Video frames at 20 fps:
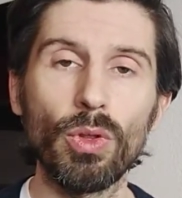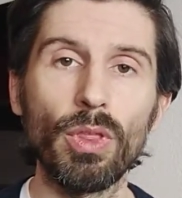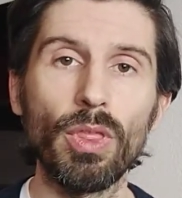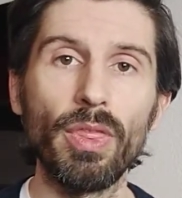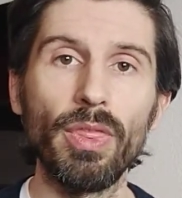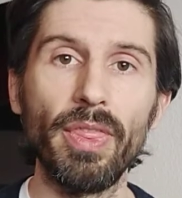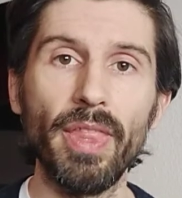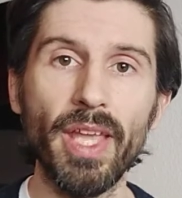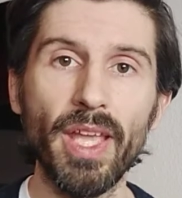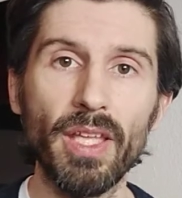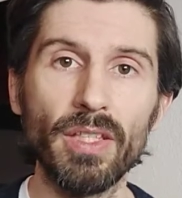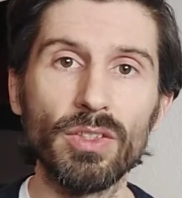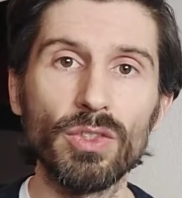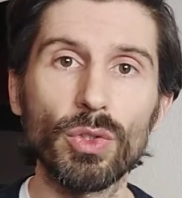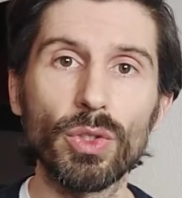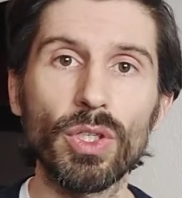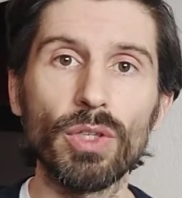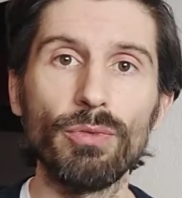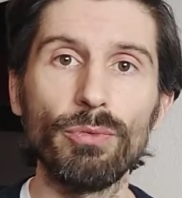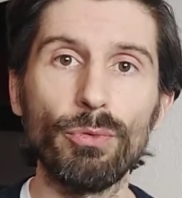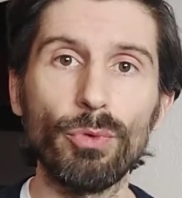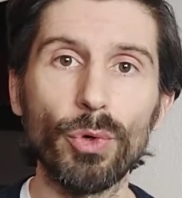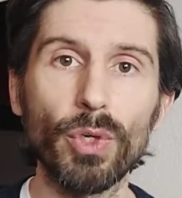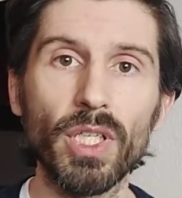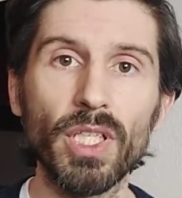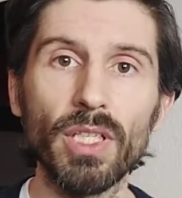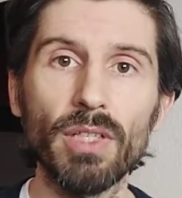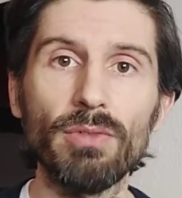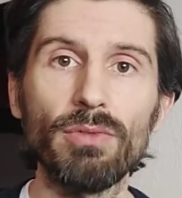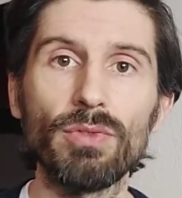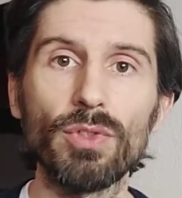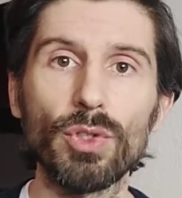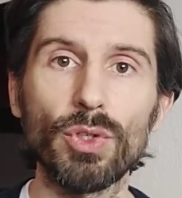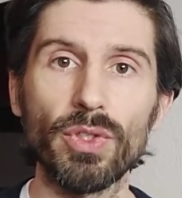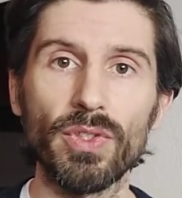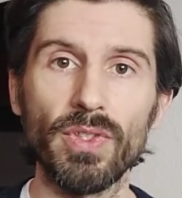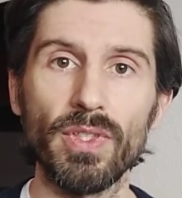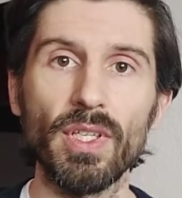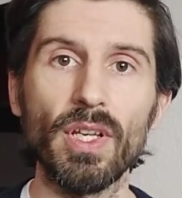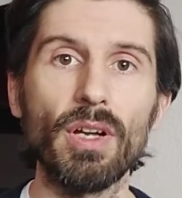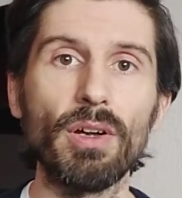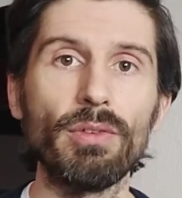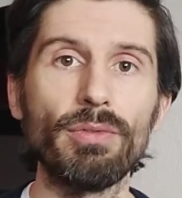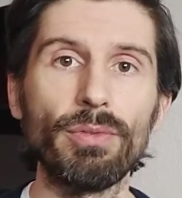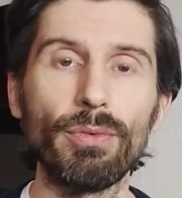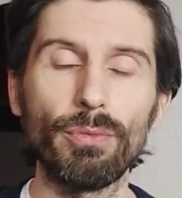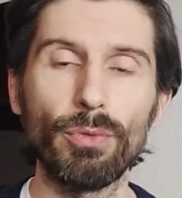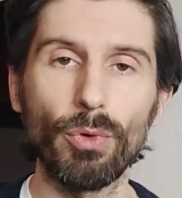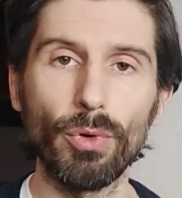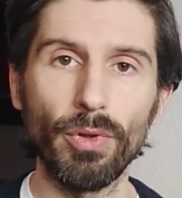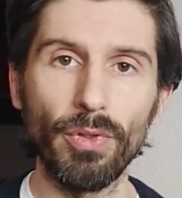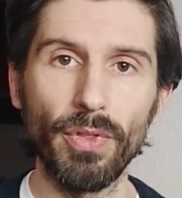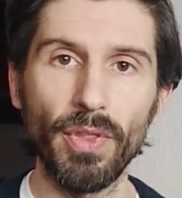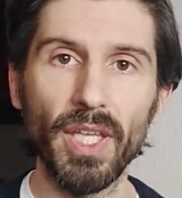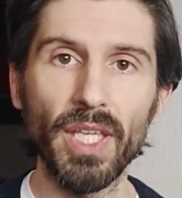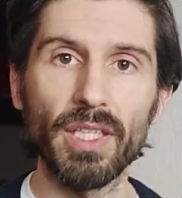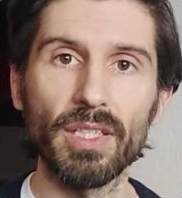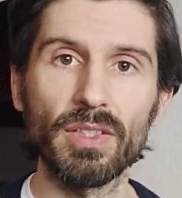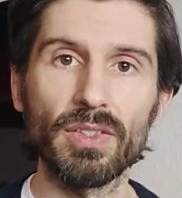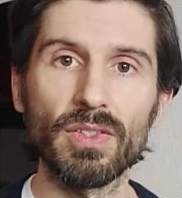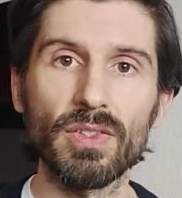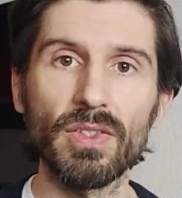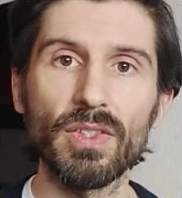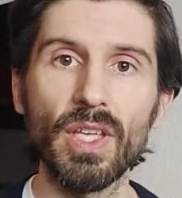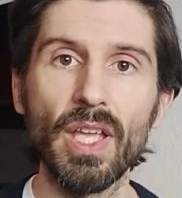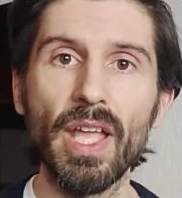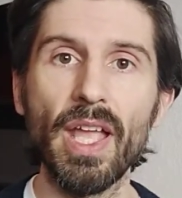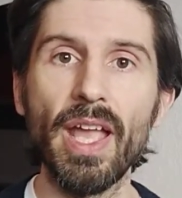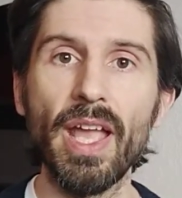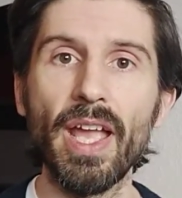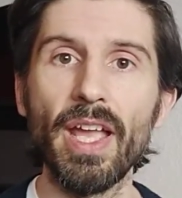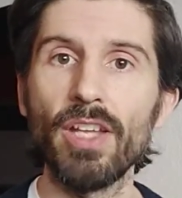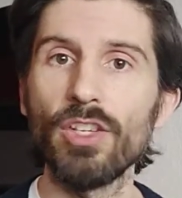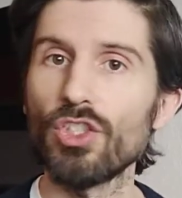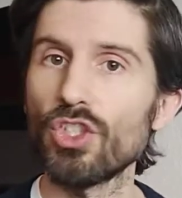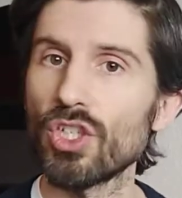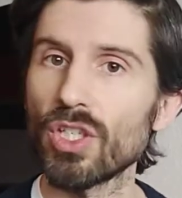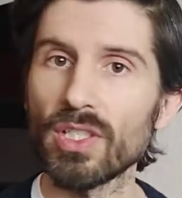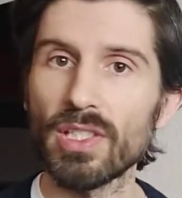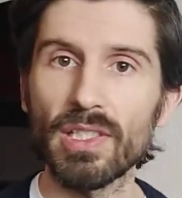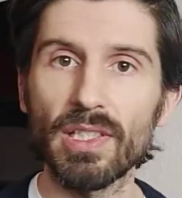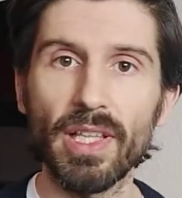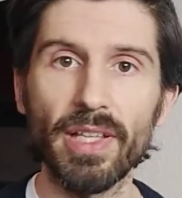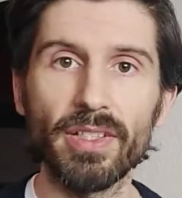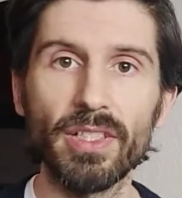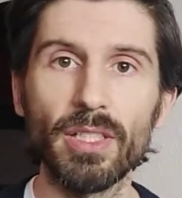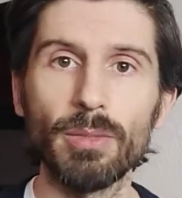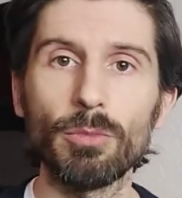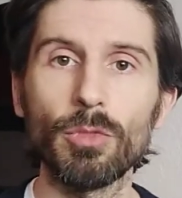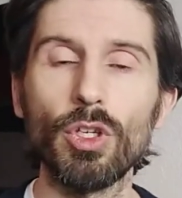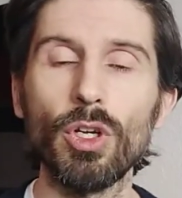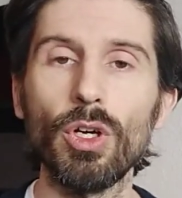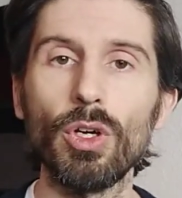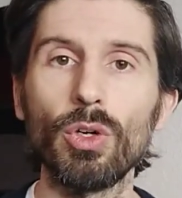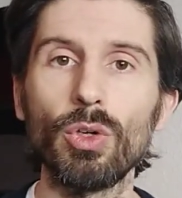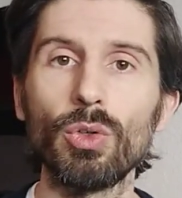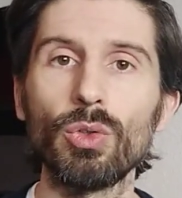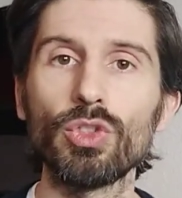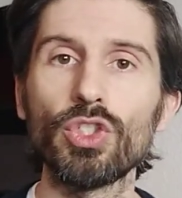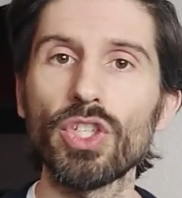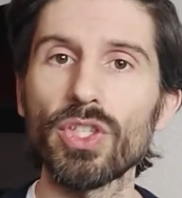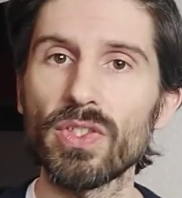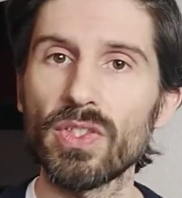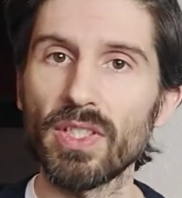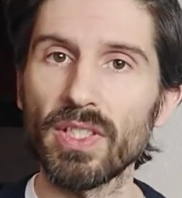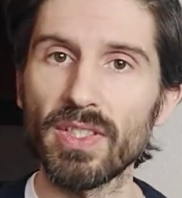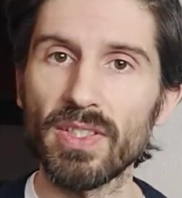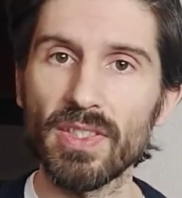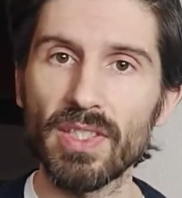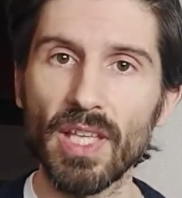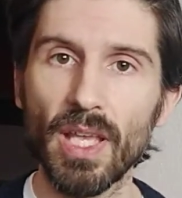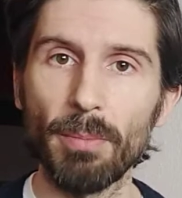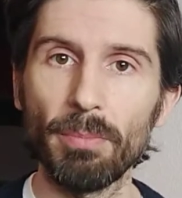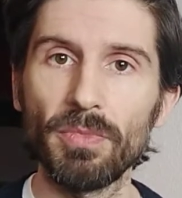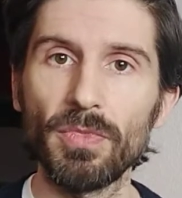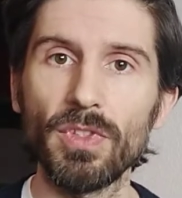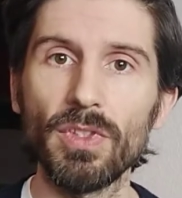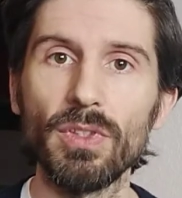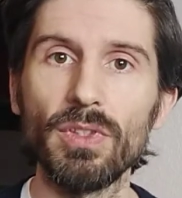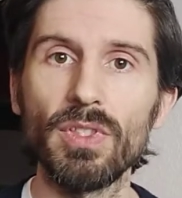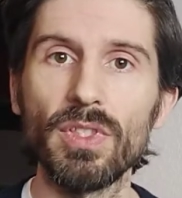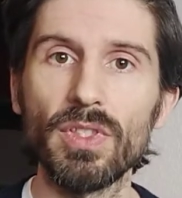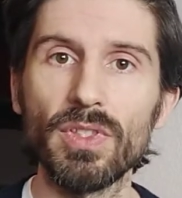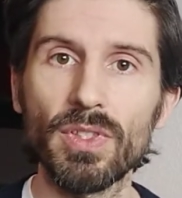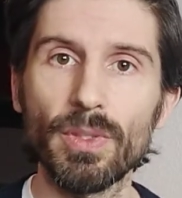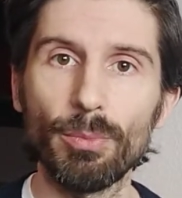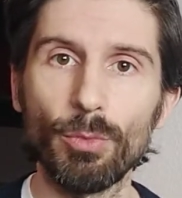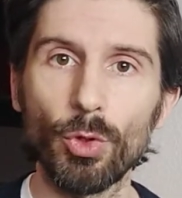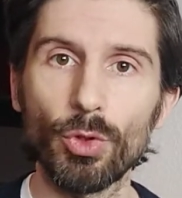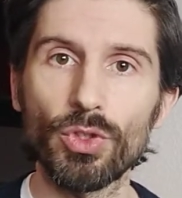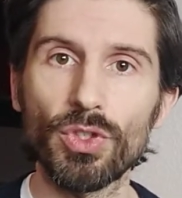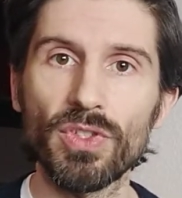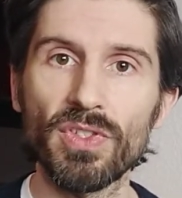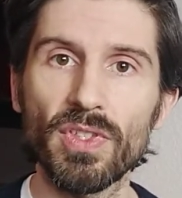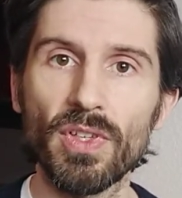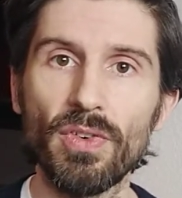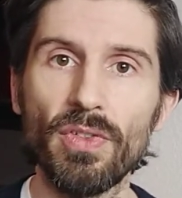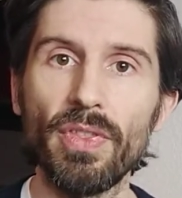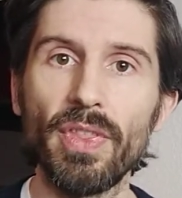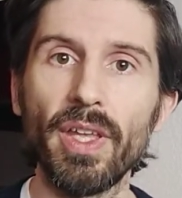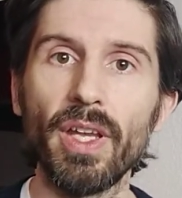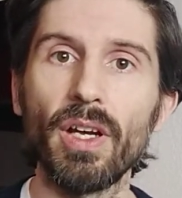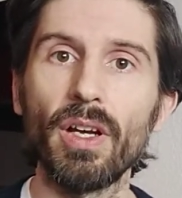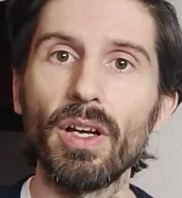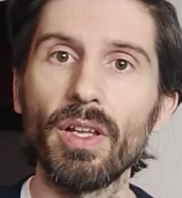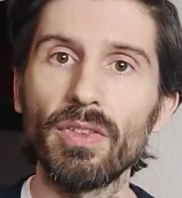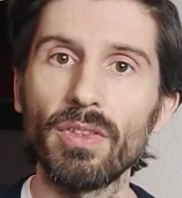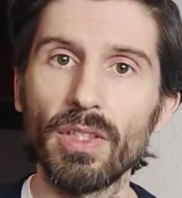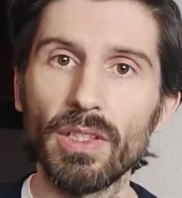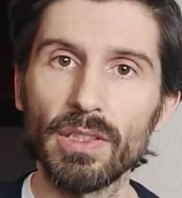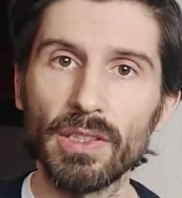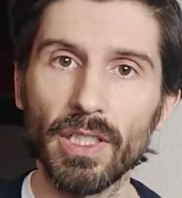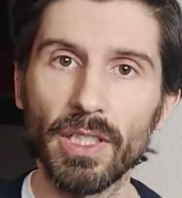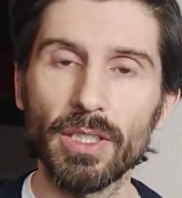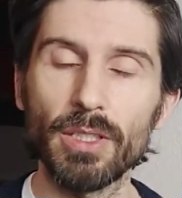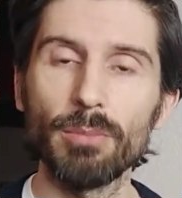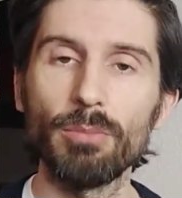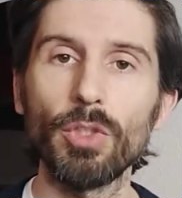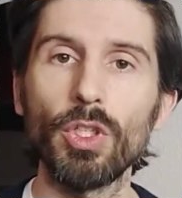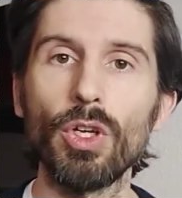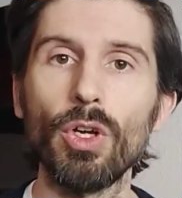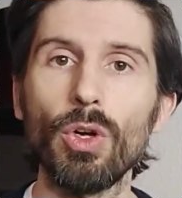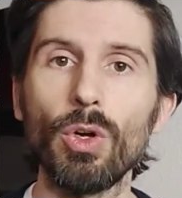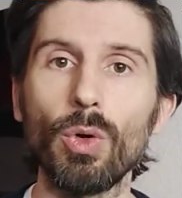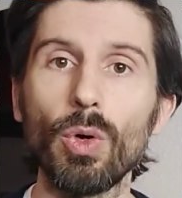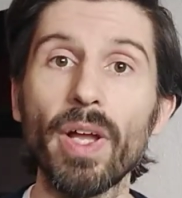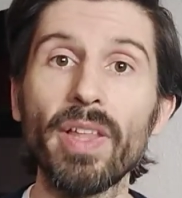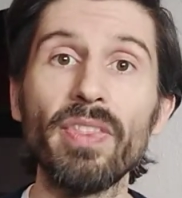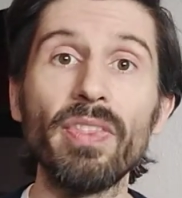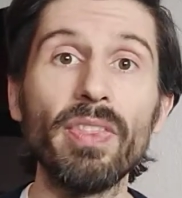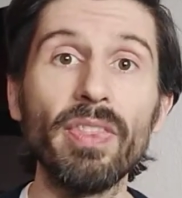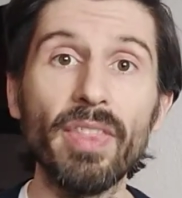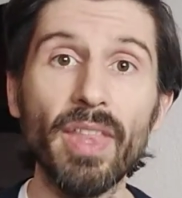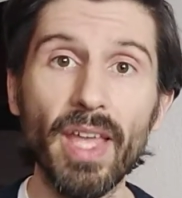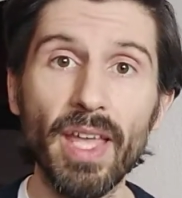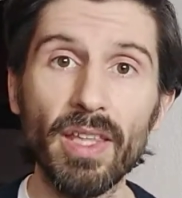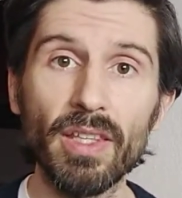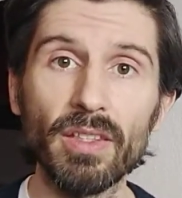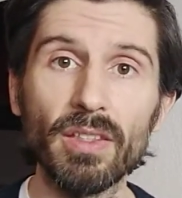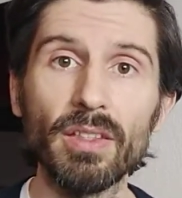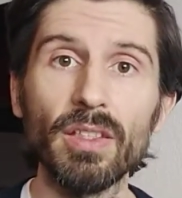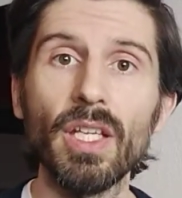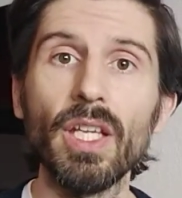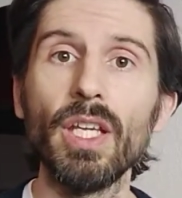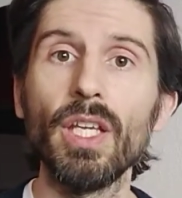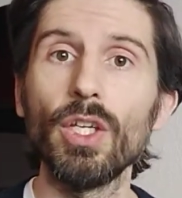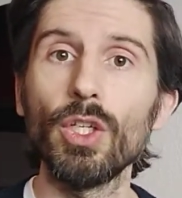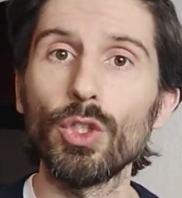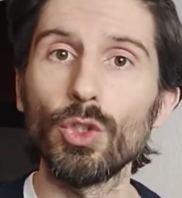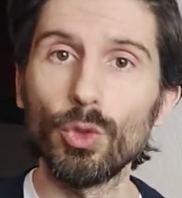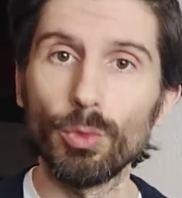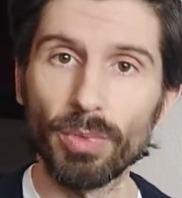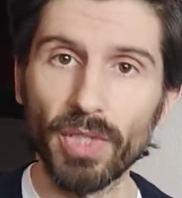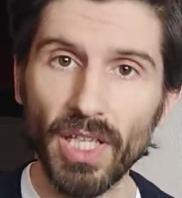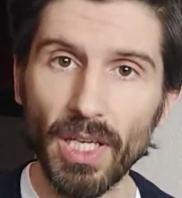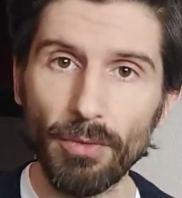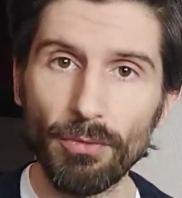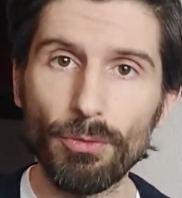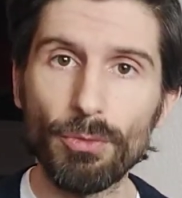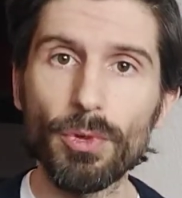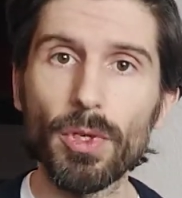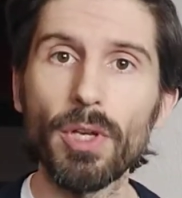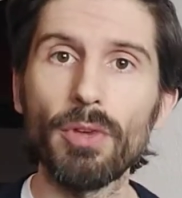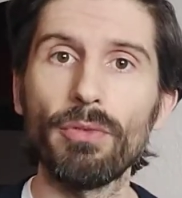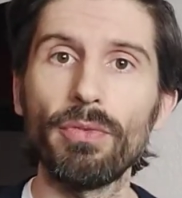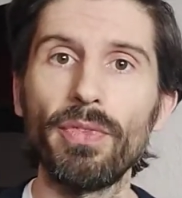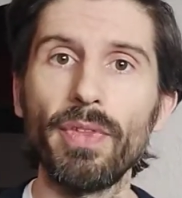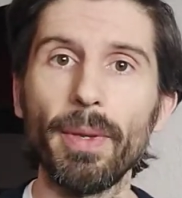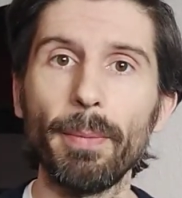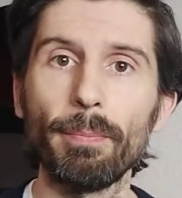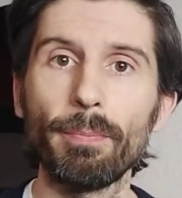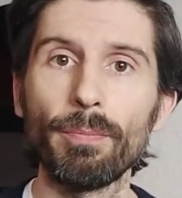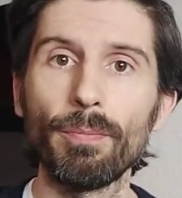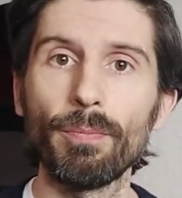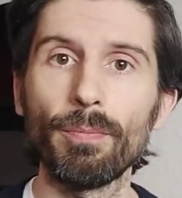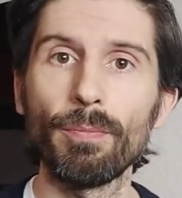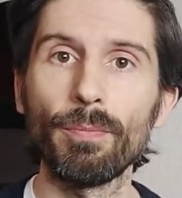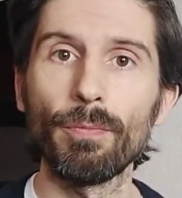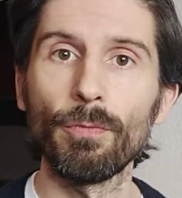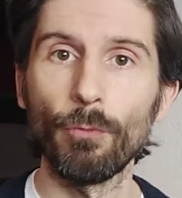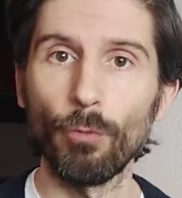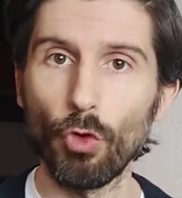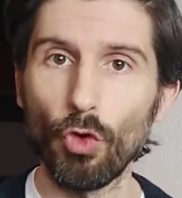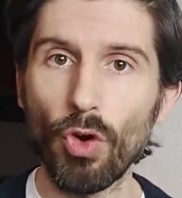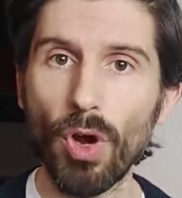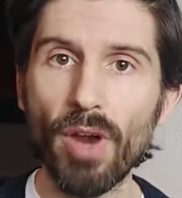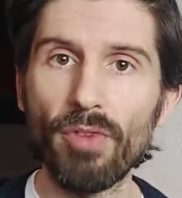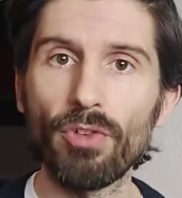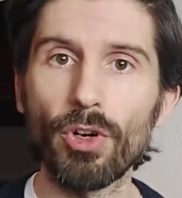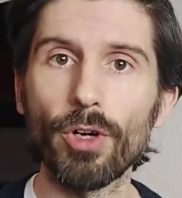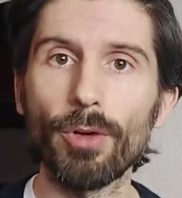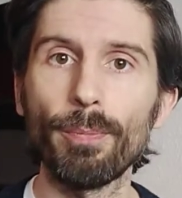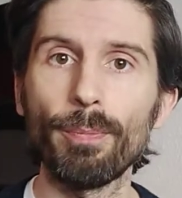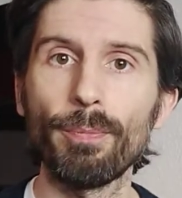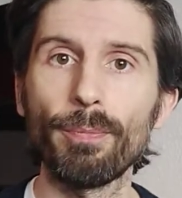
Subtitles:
Then you can forgive yourself for things and just let them go. Just accept that these emotions are there and then let them go. And then you become free of them forever.